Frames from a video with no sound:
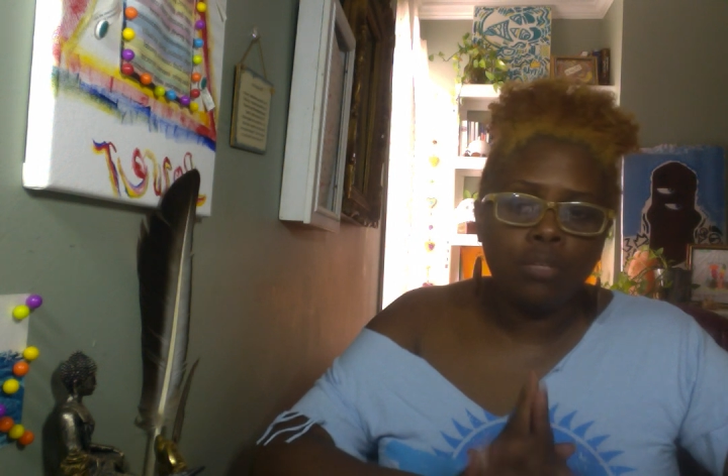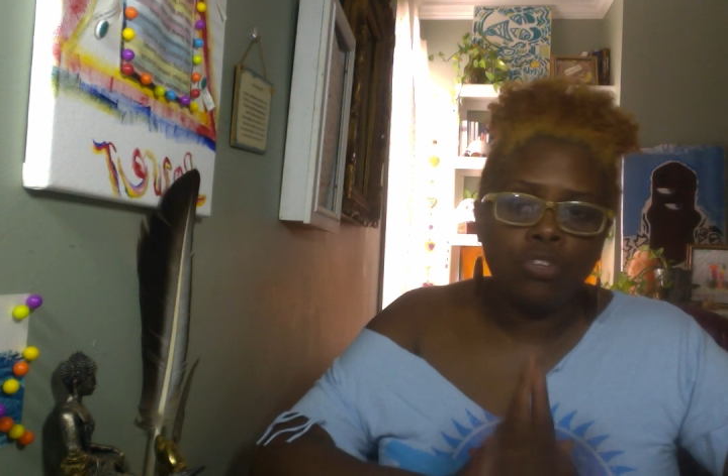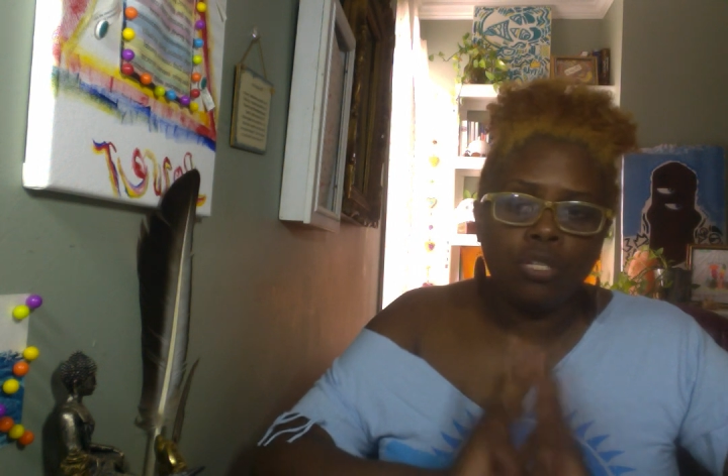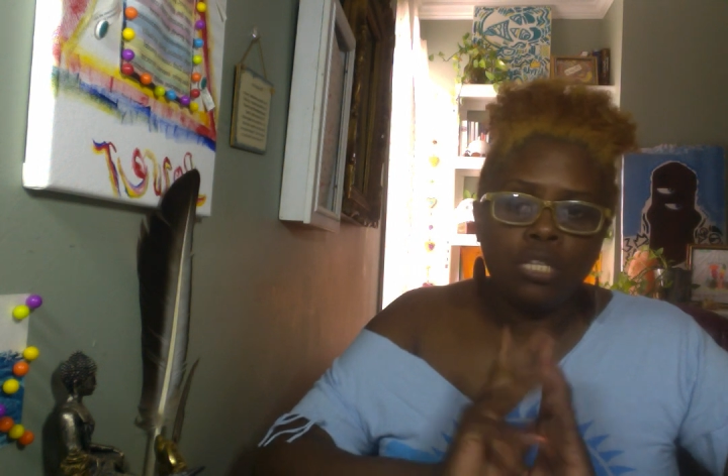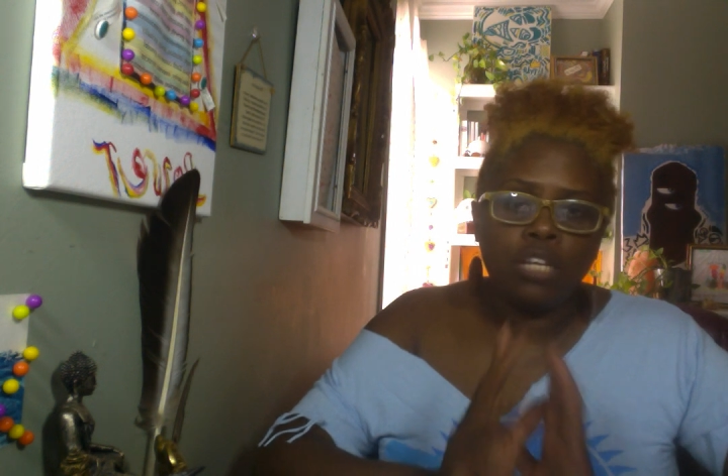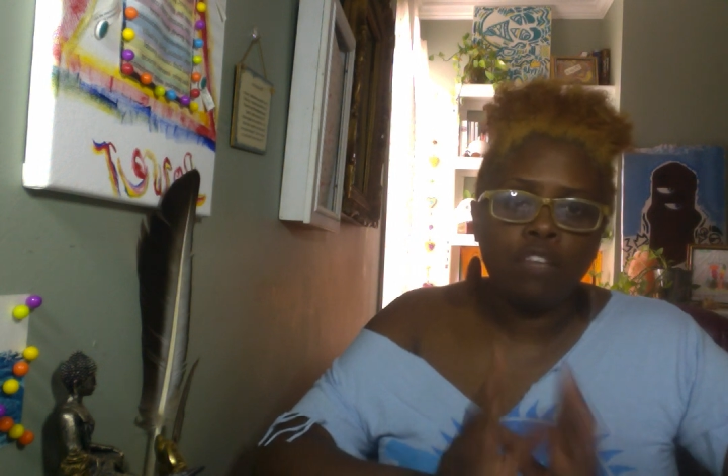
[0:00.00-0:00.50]

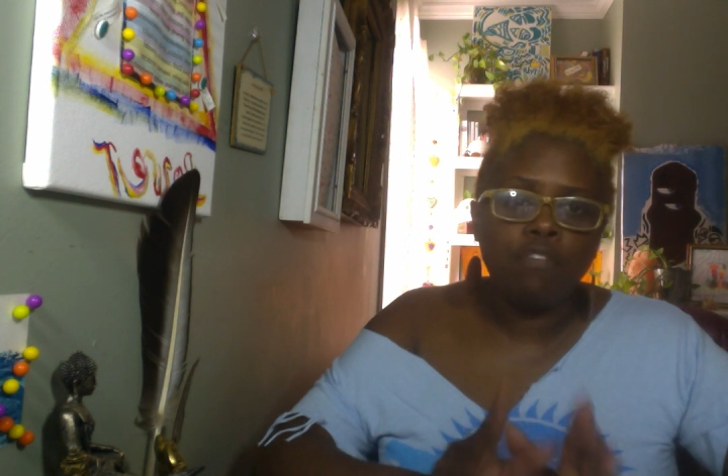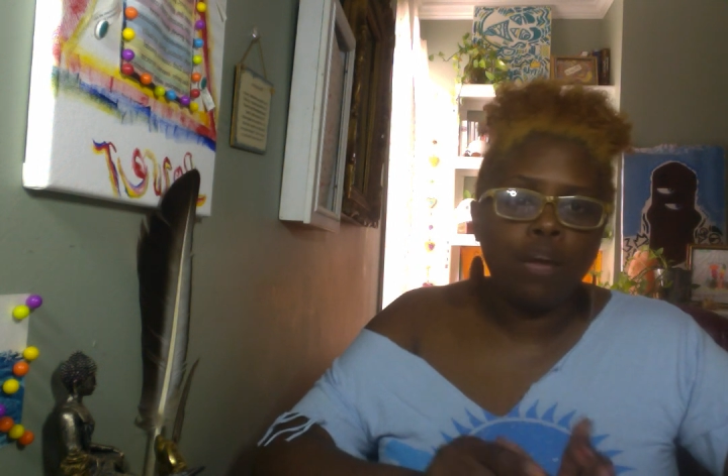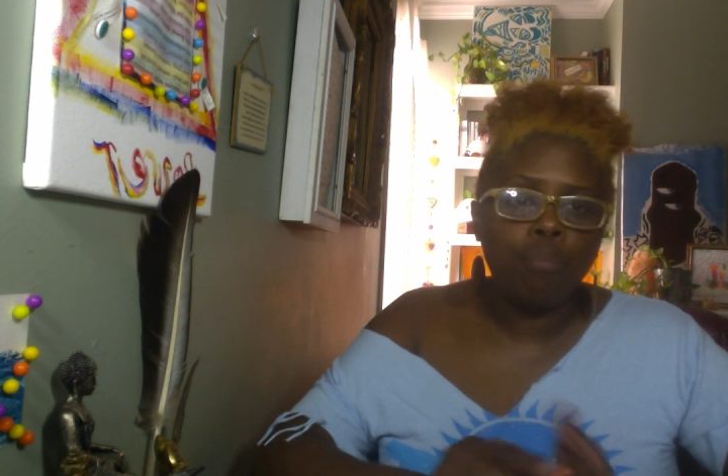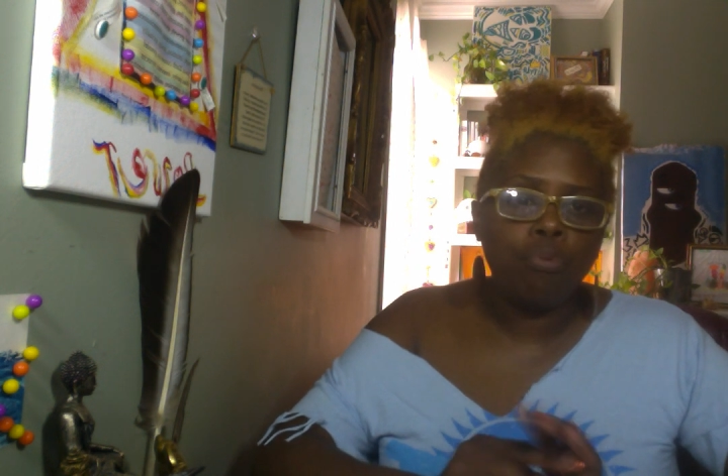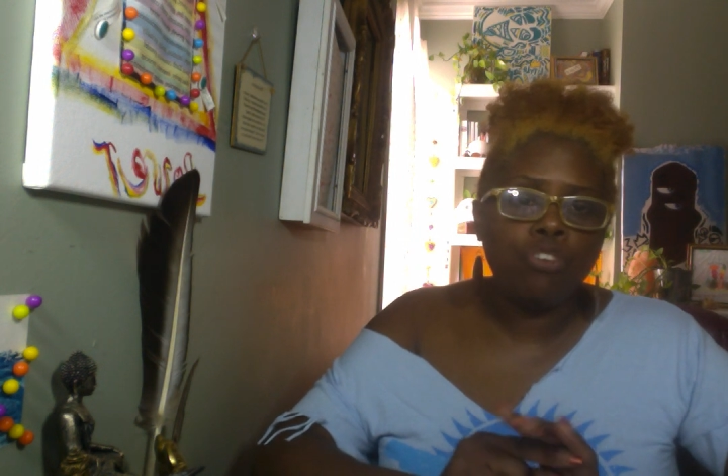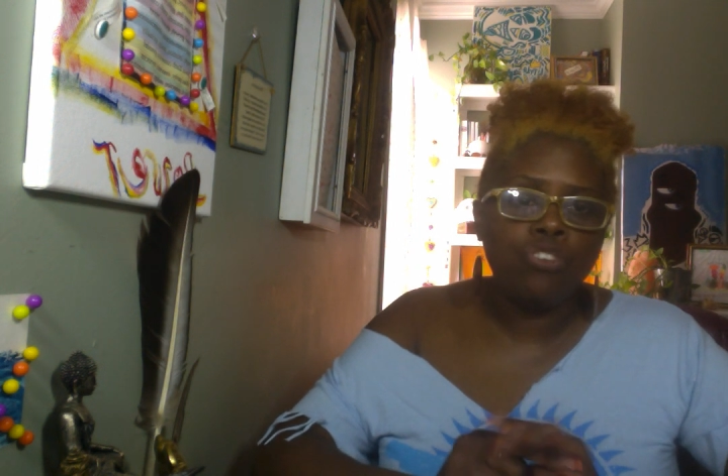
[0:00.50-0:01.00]
Your daily
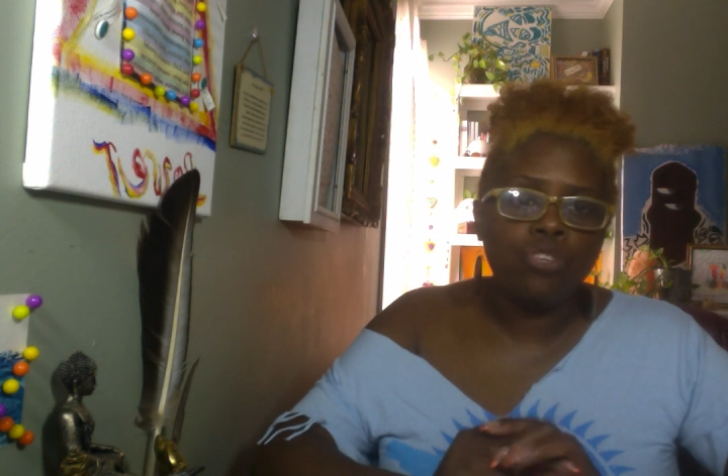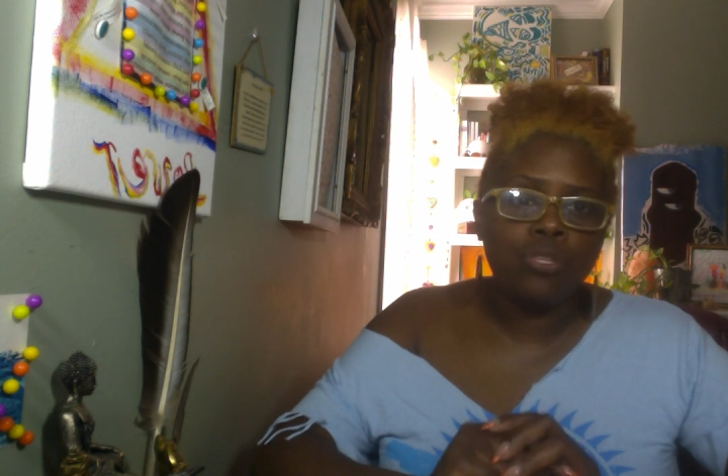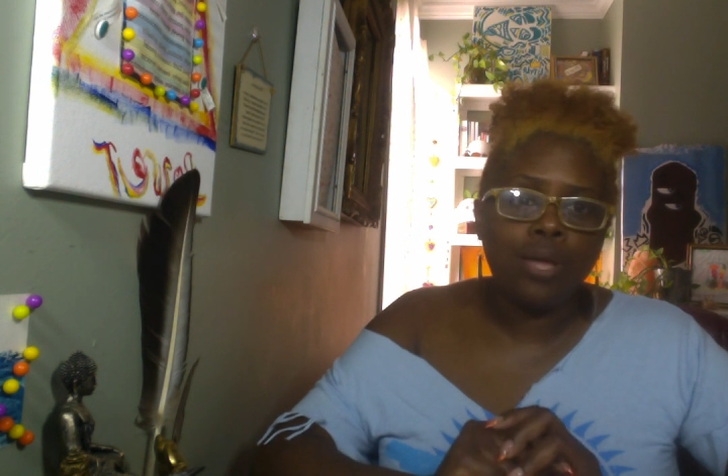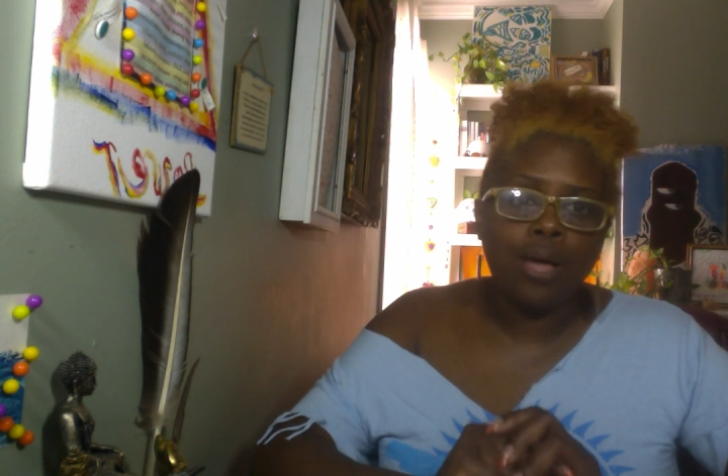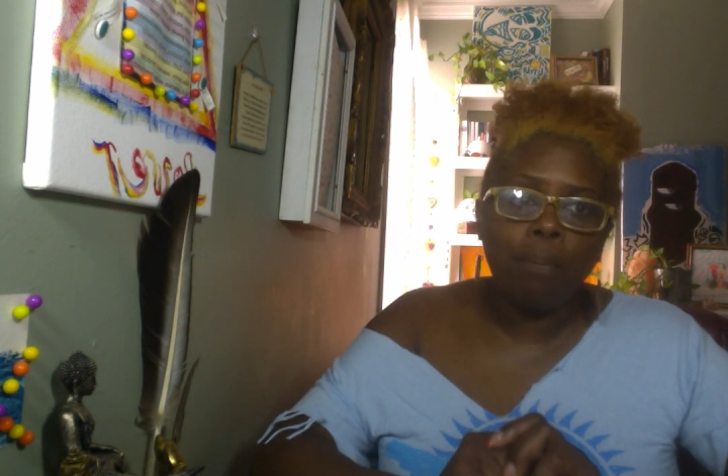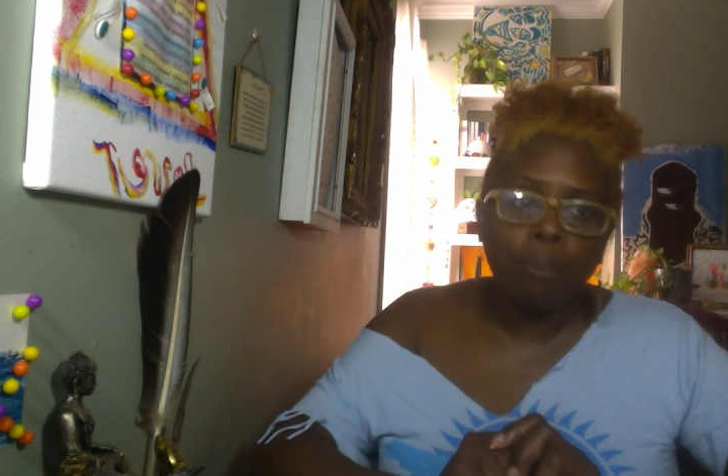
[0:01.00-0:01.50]
vibrations
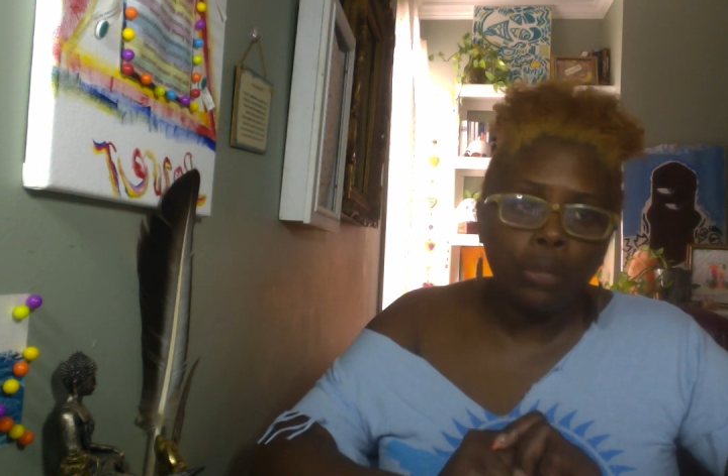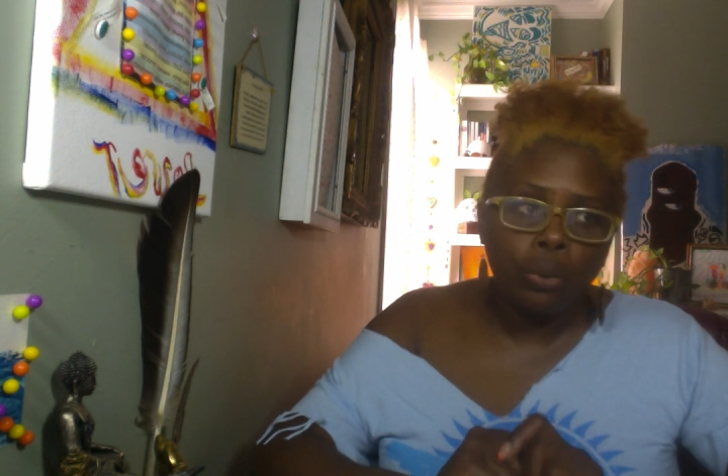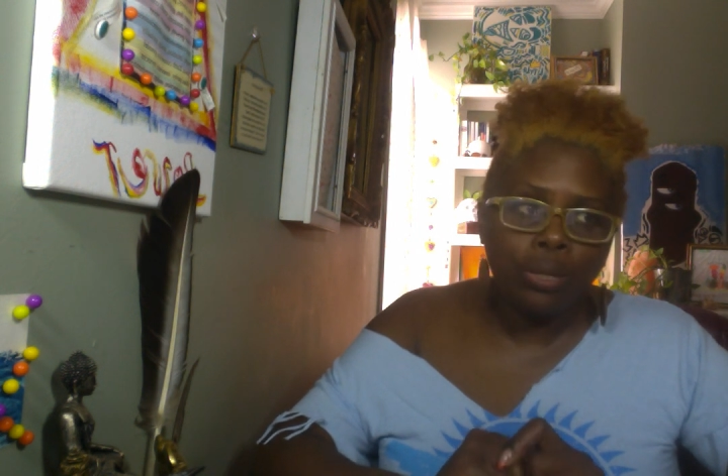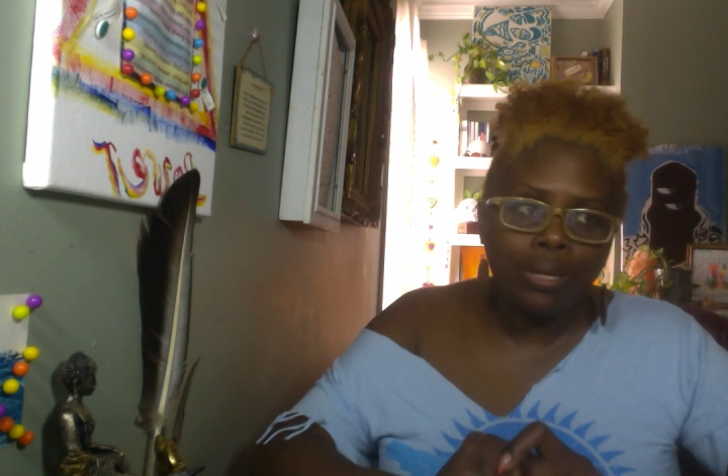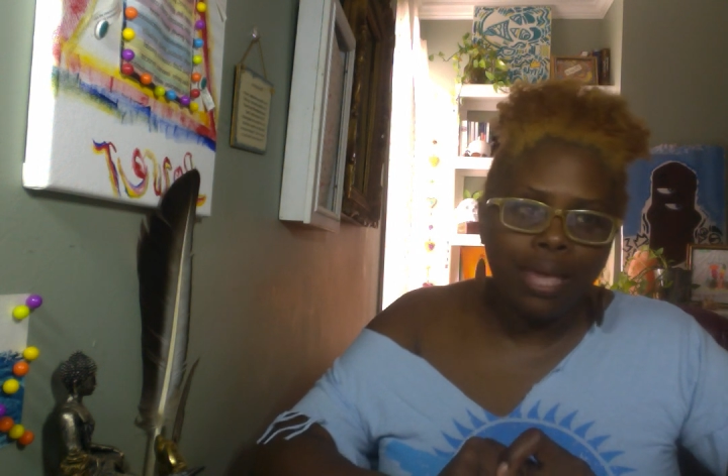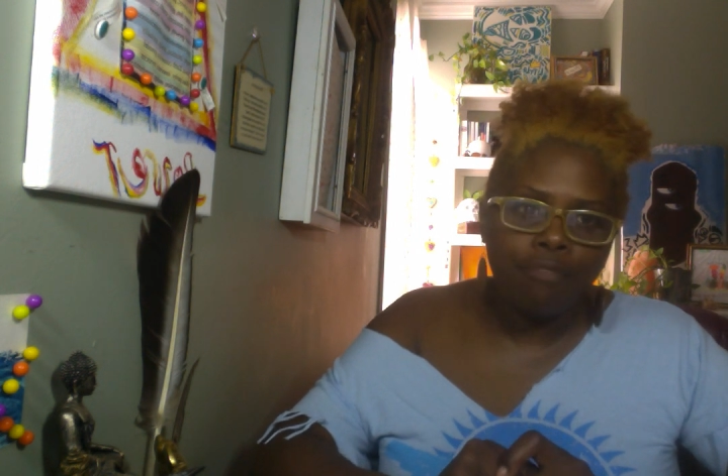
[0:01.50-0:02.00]
are
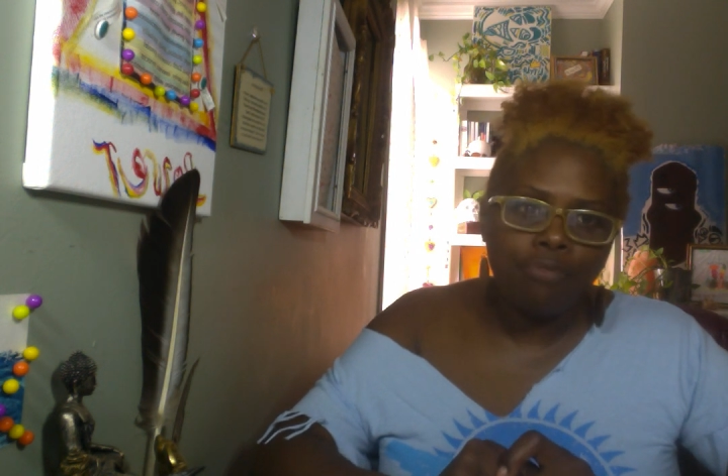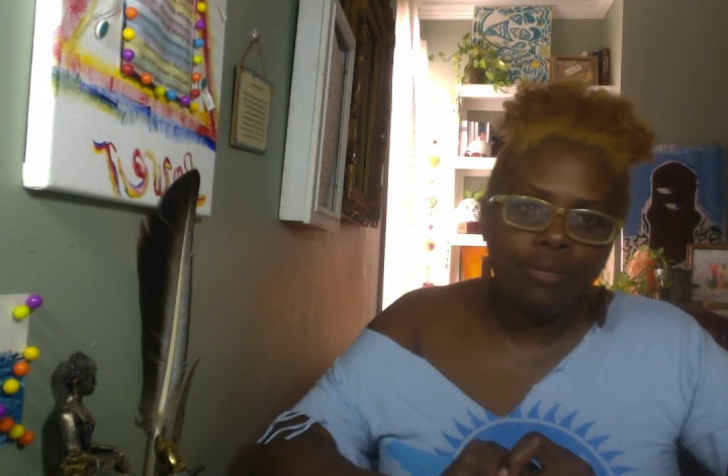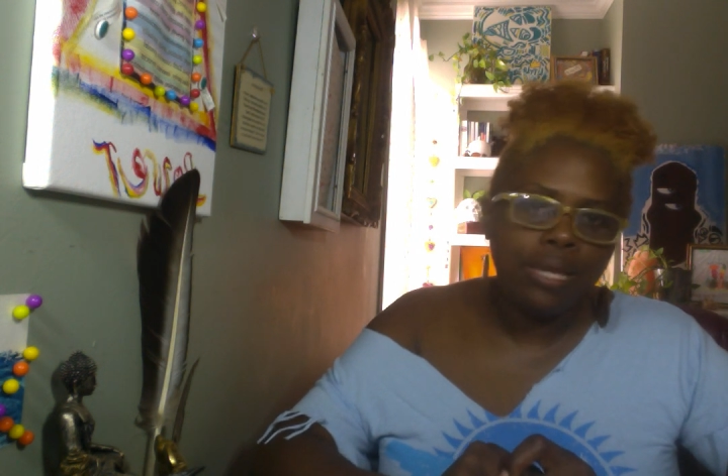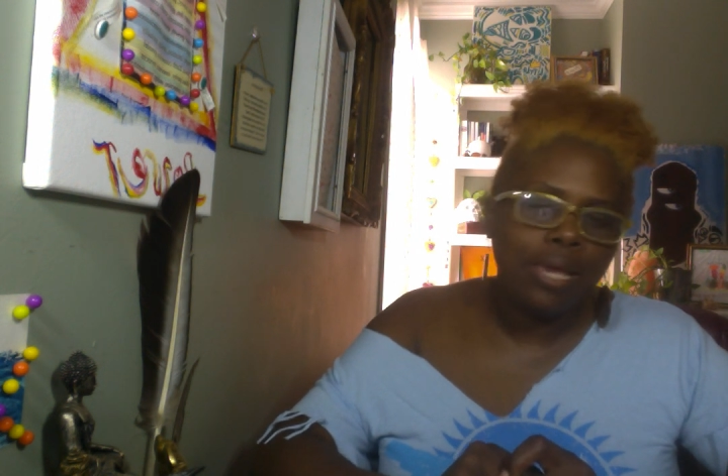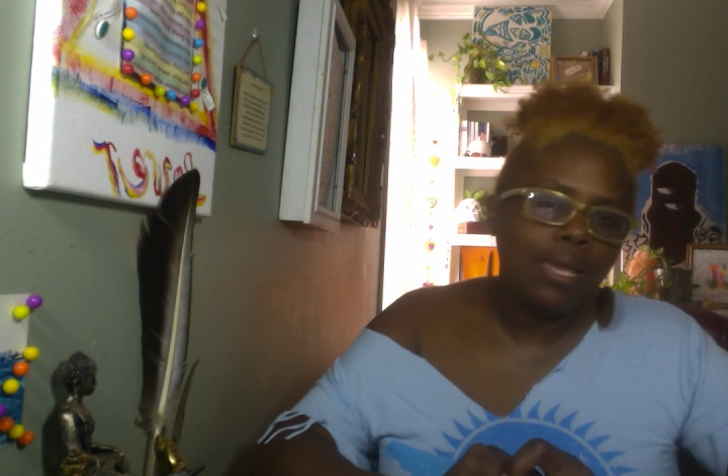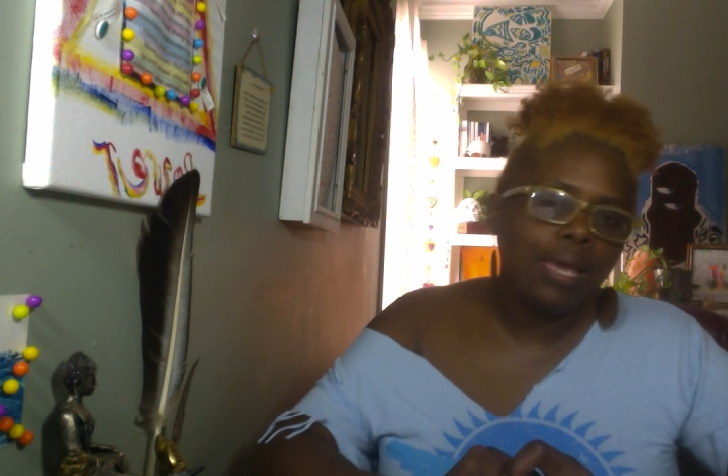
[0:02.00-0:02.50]
uploaded every
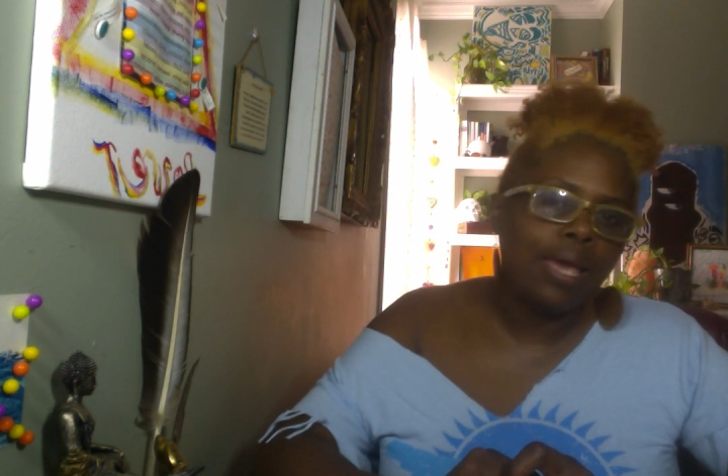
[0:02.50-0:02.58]
day